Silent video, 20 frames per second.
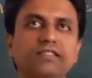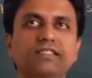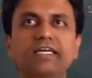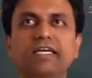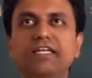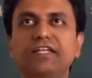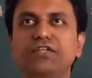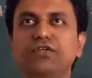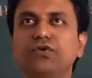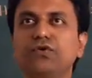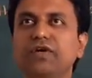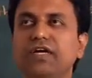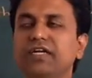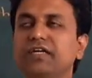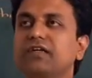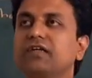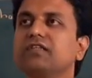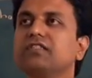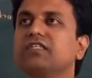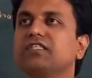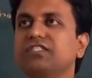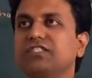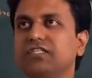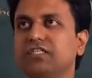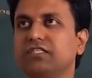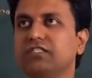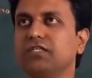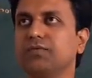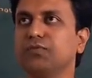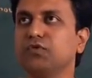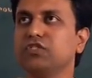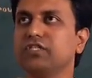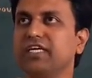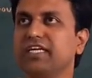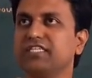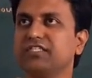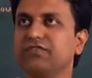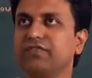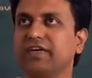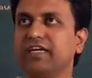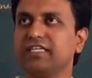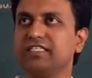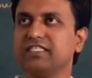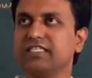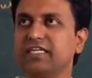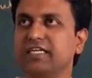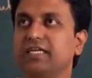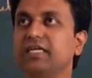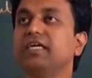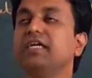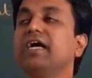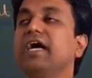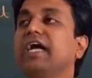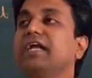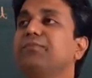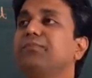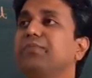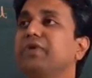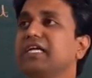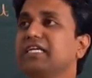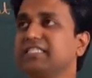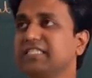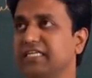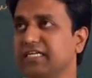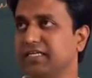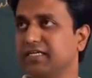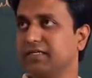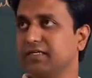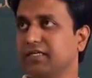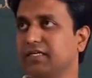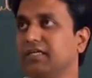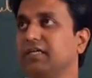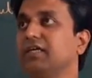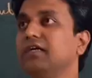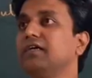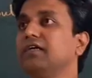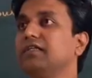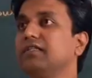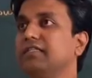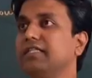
Then you enter the string, suppose x, y, z, and press enter.